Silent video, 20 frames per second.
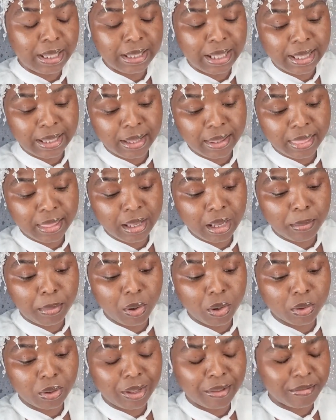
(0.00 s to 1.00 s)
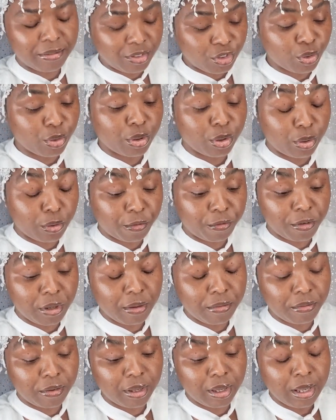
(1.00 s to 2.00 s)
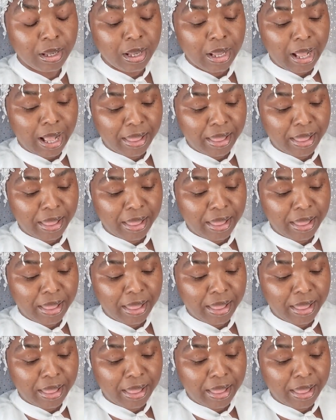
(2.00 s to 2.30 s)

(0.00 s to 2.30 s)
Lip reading: And the thing about, and thrown into Fifi.